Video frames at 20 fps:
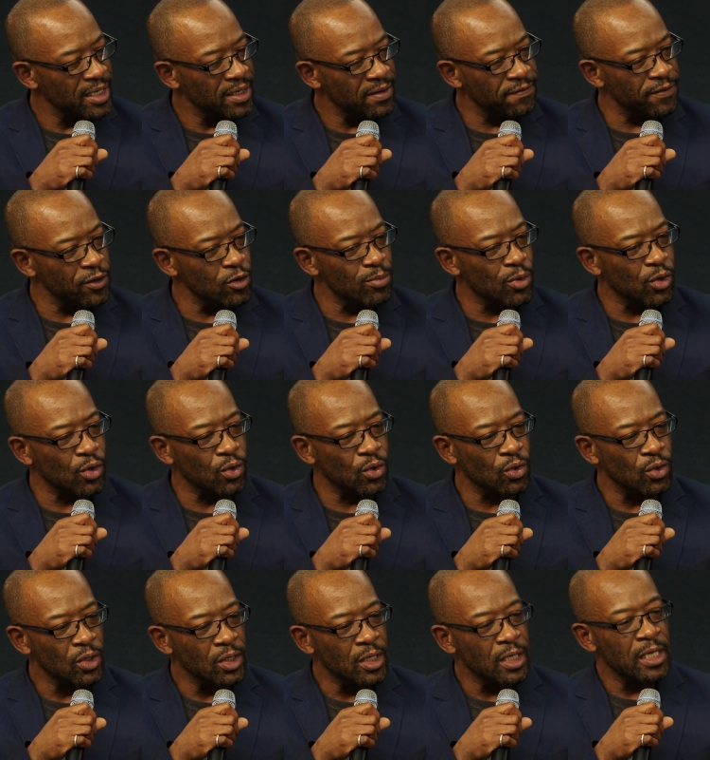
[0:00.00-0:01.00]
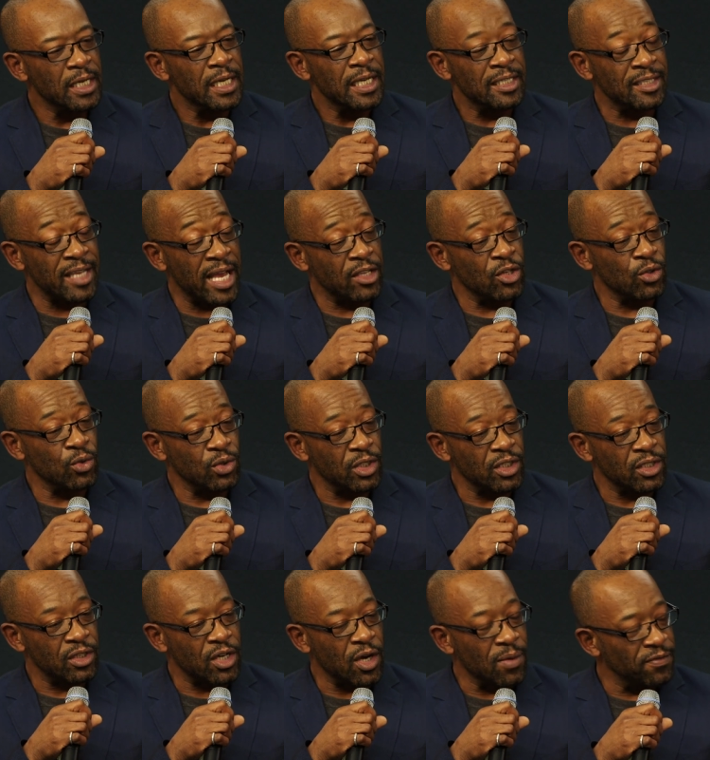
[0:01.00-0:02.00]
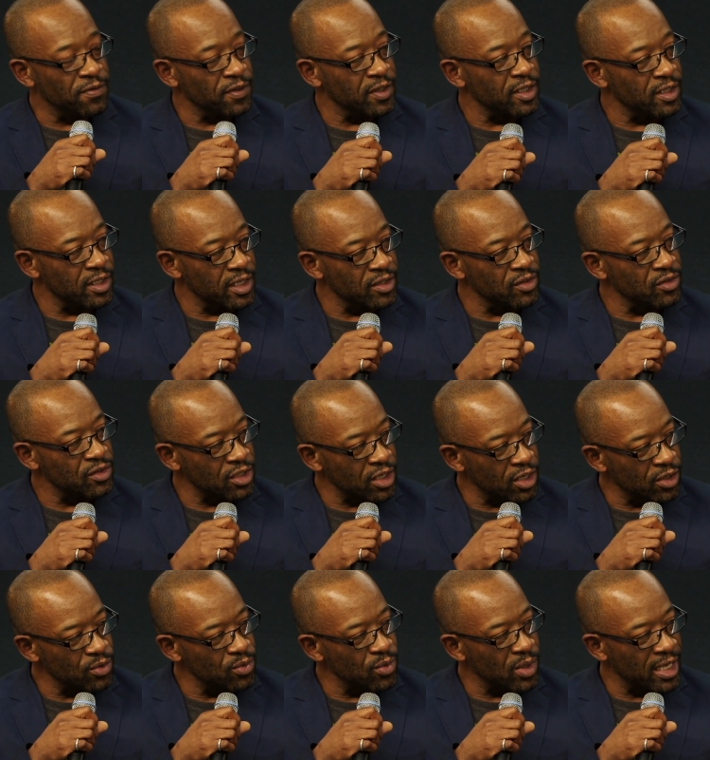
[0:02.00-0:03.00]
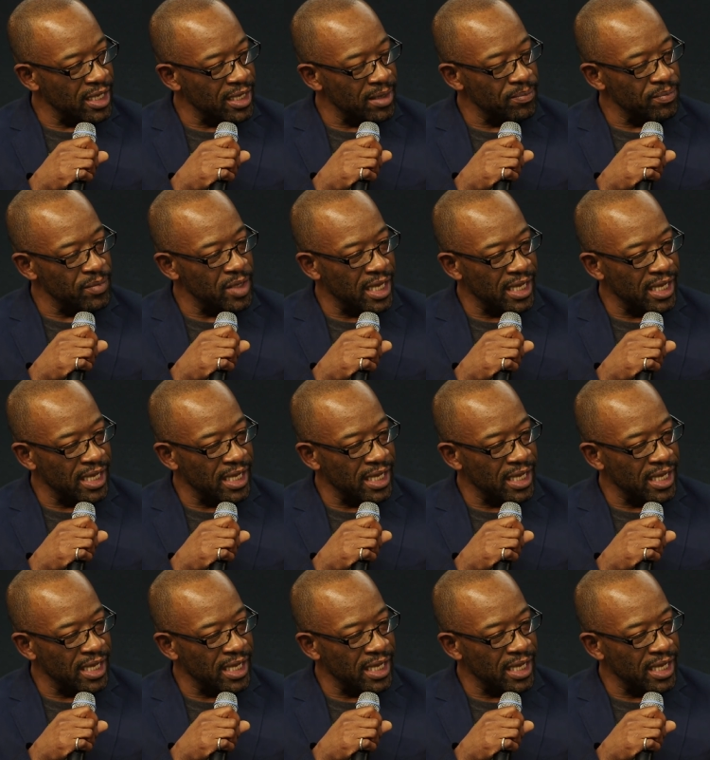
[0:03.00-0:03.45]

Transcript: feel more settled and confident, and so um,